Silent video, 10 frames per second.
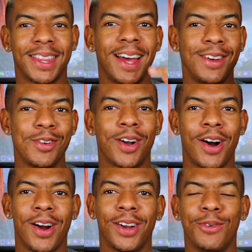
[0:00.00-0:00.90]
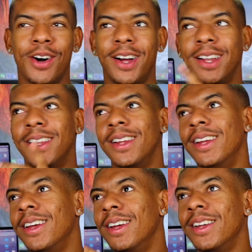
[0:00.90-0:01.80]
that new car, you want,
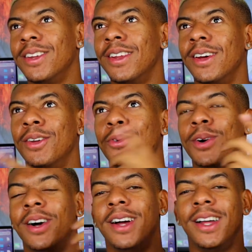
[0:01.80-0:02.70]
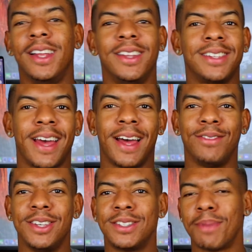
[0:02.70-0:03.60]
you know, you want to
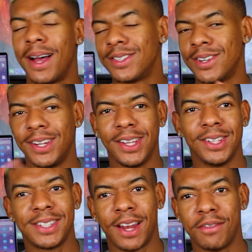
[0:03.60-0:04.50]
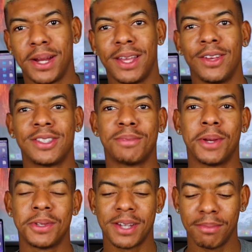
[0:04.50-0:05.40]
have these sponsor deals that everybody else is
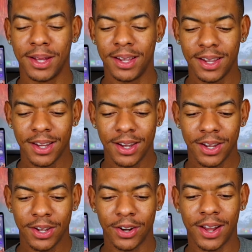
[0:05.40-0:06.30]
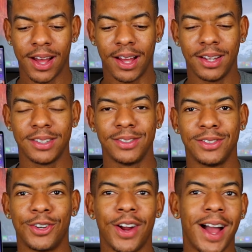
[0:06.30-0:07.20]
posting, but you're not
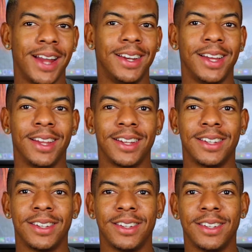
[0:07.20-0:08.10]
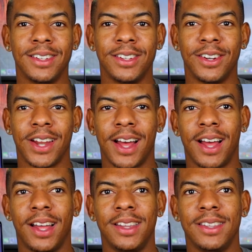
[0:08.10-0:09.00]
grinding. You're
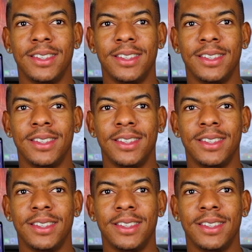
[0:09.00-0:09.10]
not